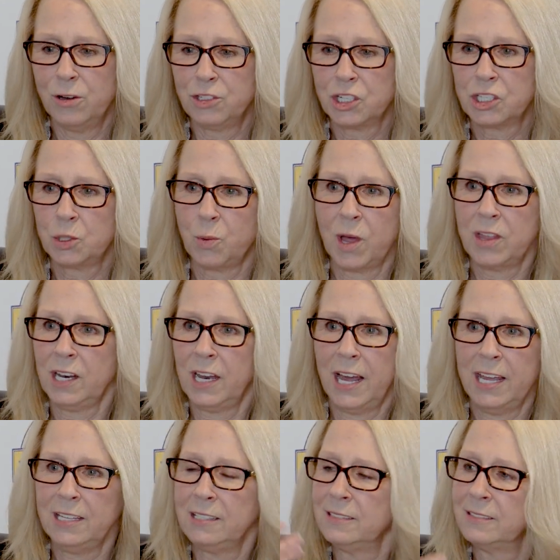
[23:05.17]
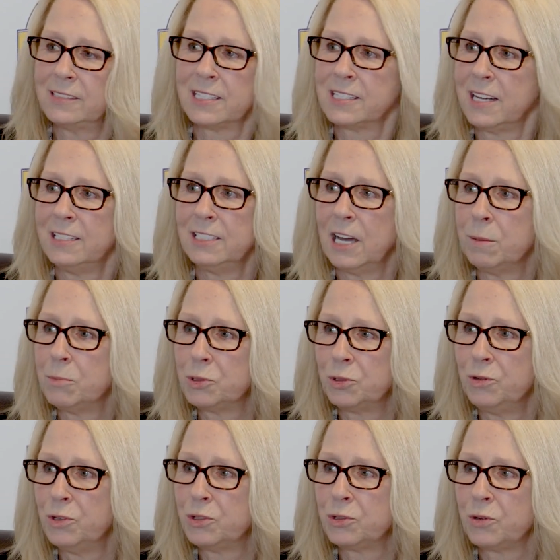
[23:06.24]
just the way the sun comes
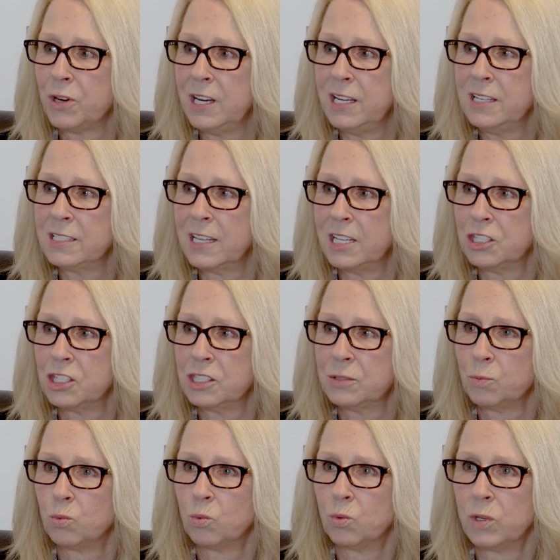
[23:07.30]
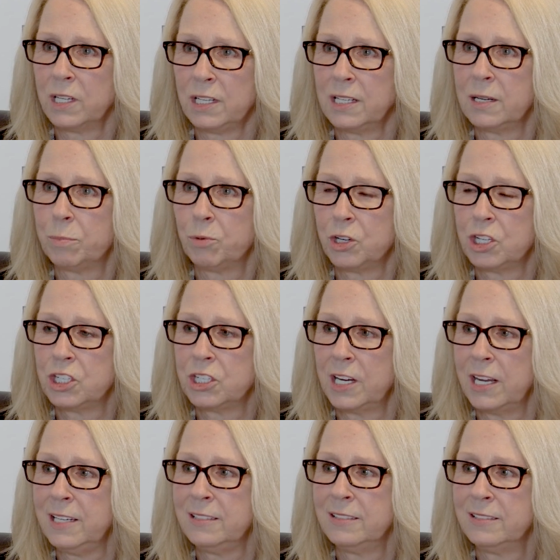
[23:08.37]
through the trees. I just really
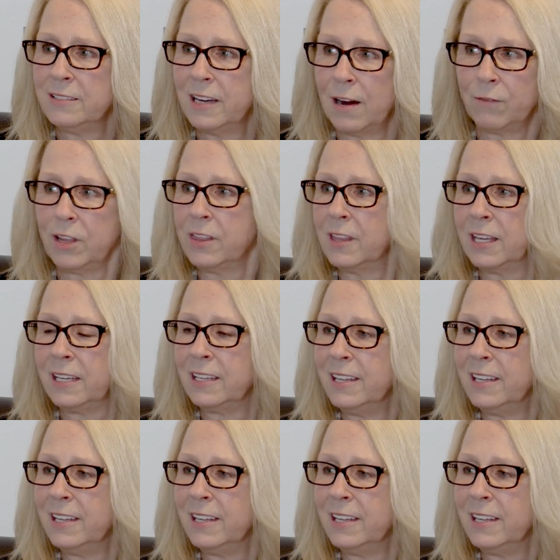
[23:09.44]
appreciate everything.